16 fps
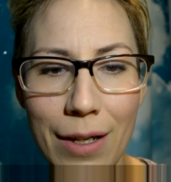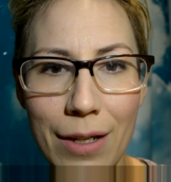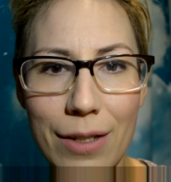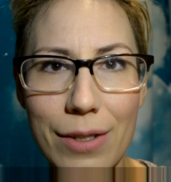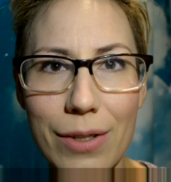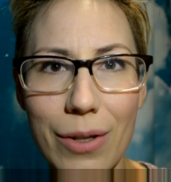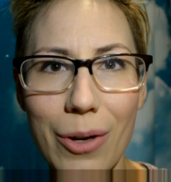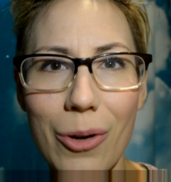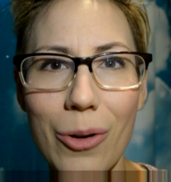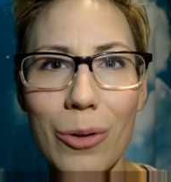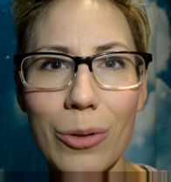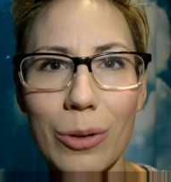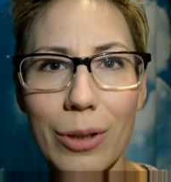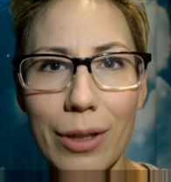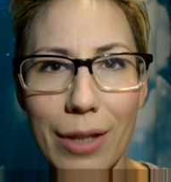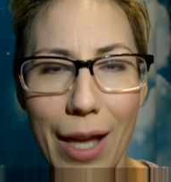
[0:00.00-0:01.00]

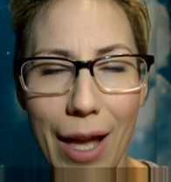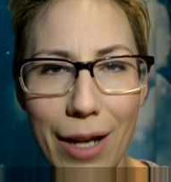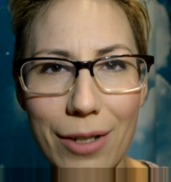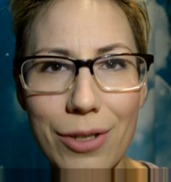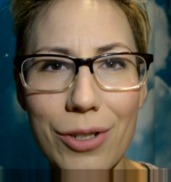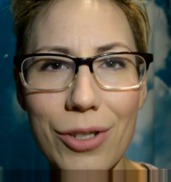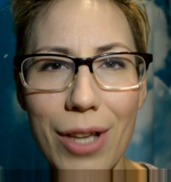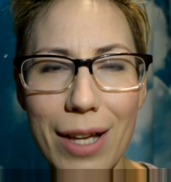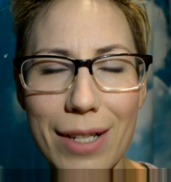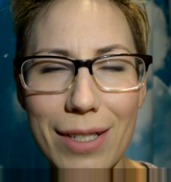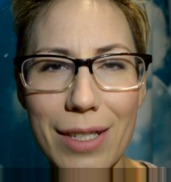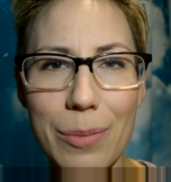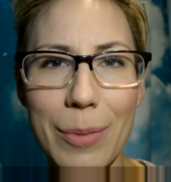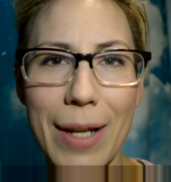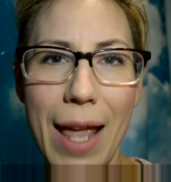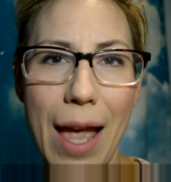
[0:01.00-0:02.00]
So the exercise
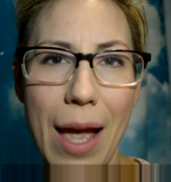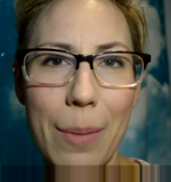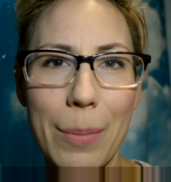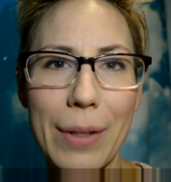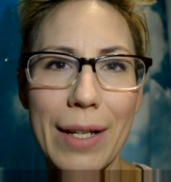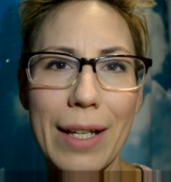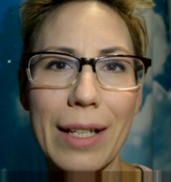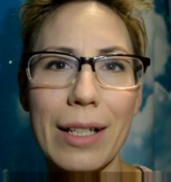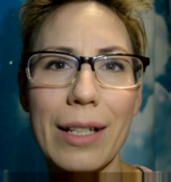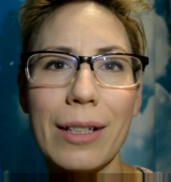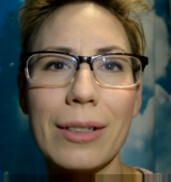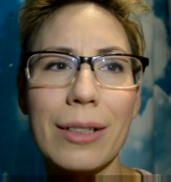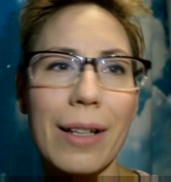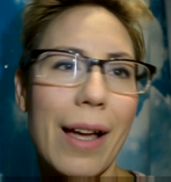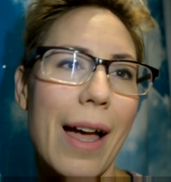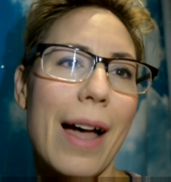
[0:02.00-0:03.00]
has been happening.
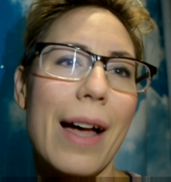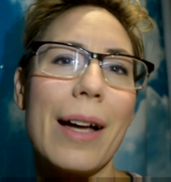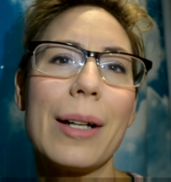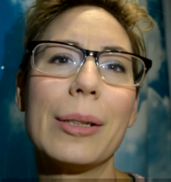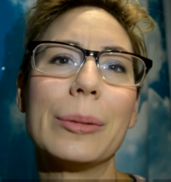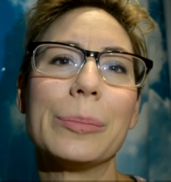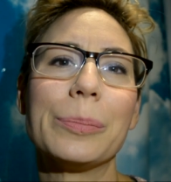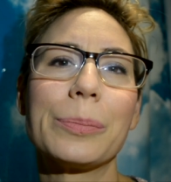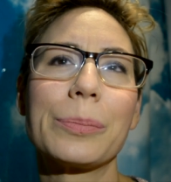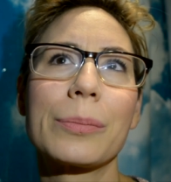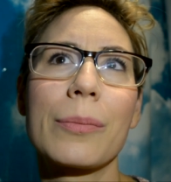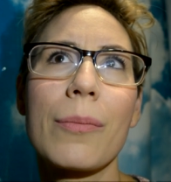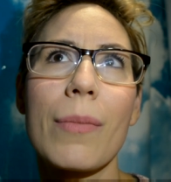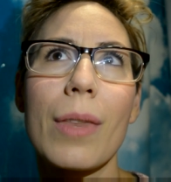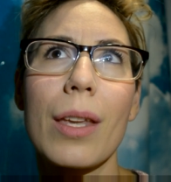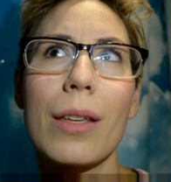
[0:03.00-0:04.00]
Um,
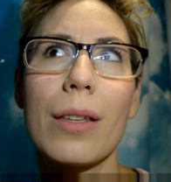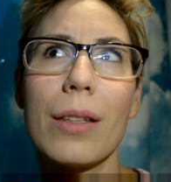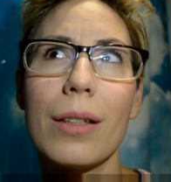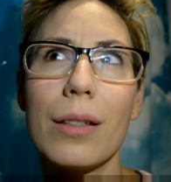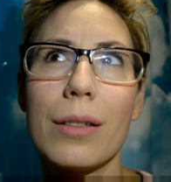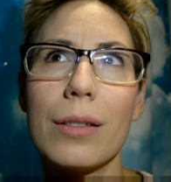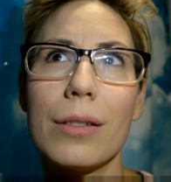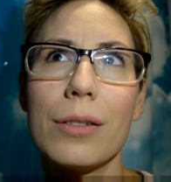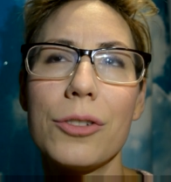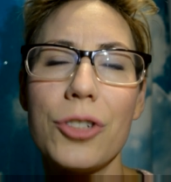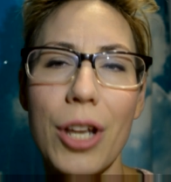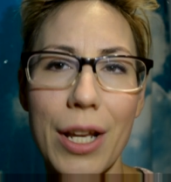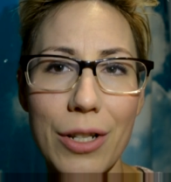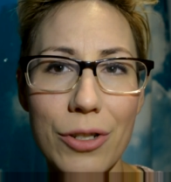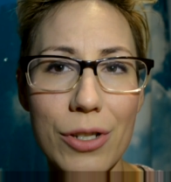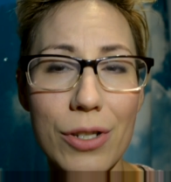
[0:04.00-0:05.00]

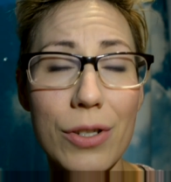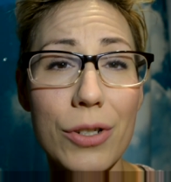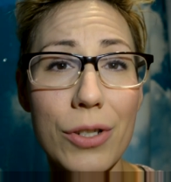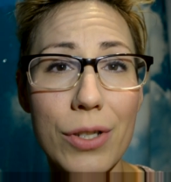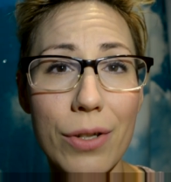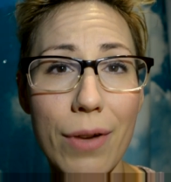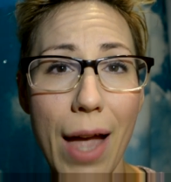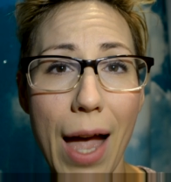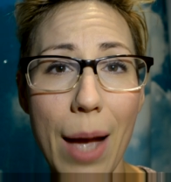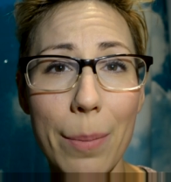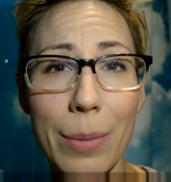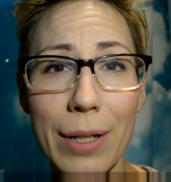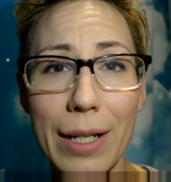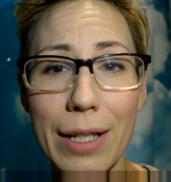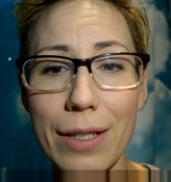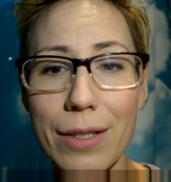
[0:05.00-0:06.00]
changes are still
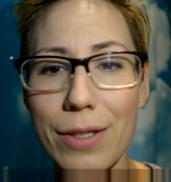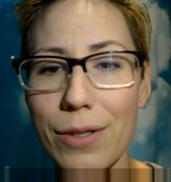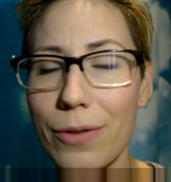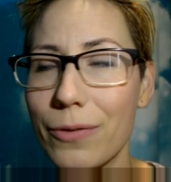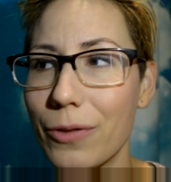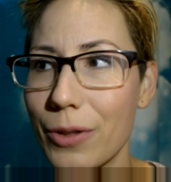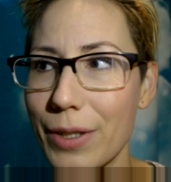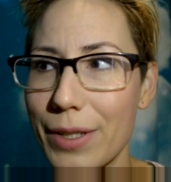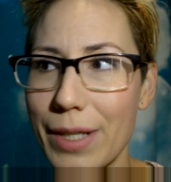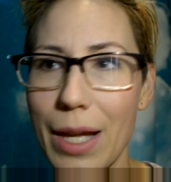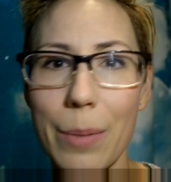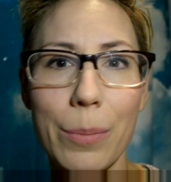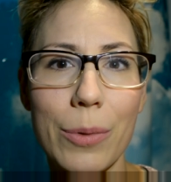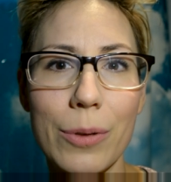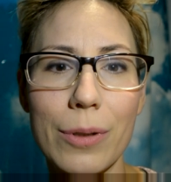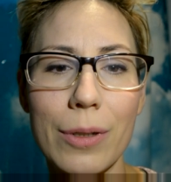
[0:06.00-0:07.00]
happening. So for
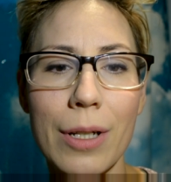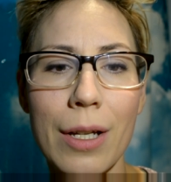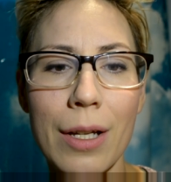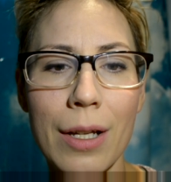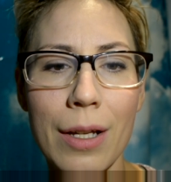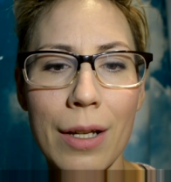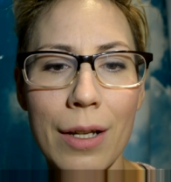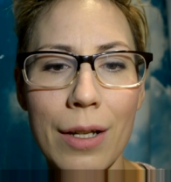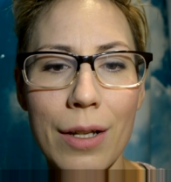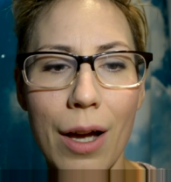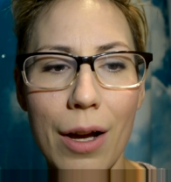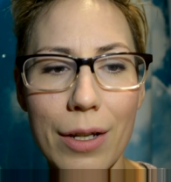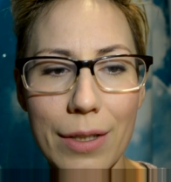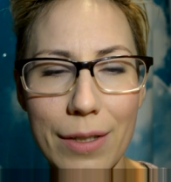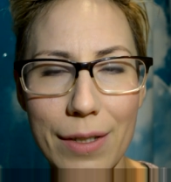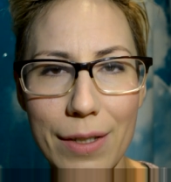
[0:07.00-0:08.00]
example,
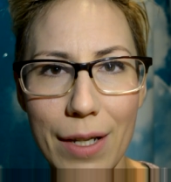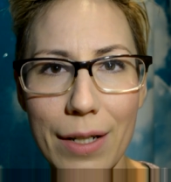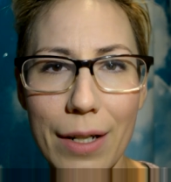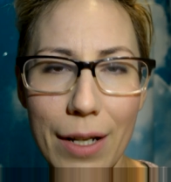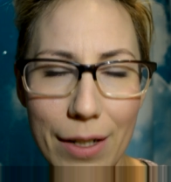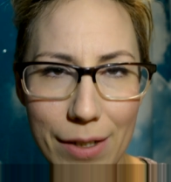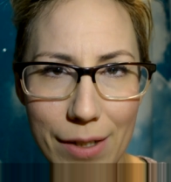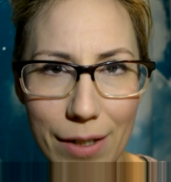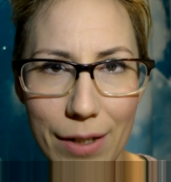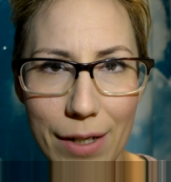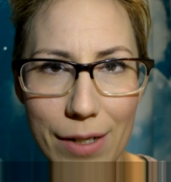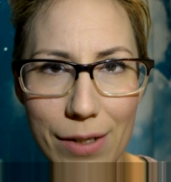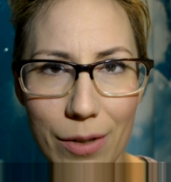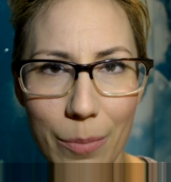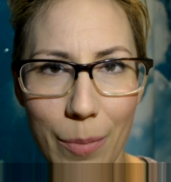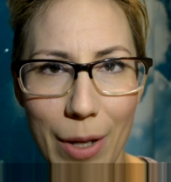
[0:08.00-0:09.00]
on Sunday,
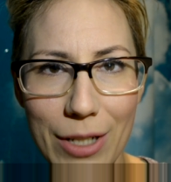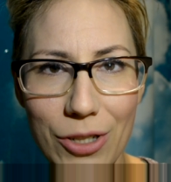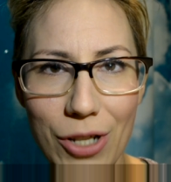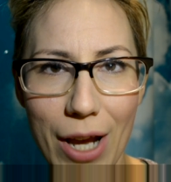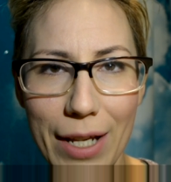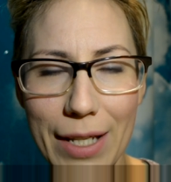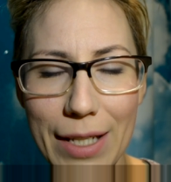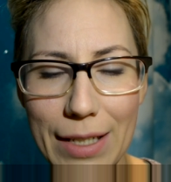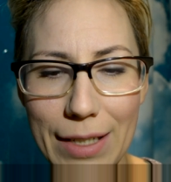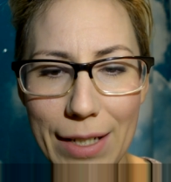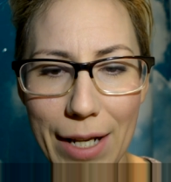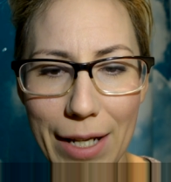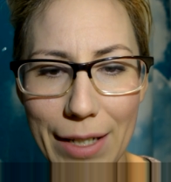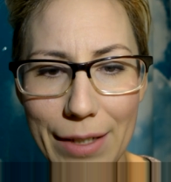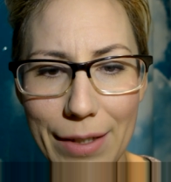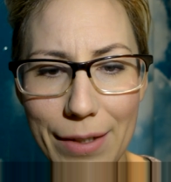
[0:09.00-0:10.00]
Sundays are my check-in
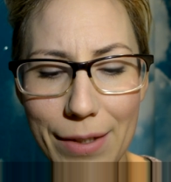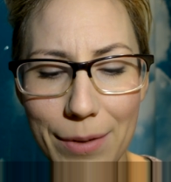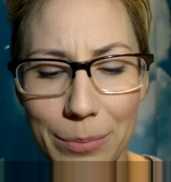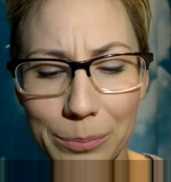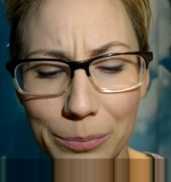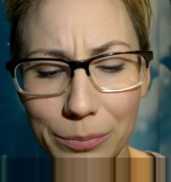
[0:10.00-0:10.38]
days.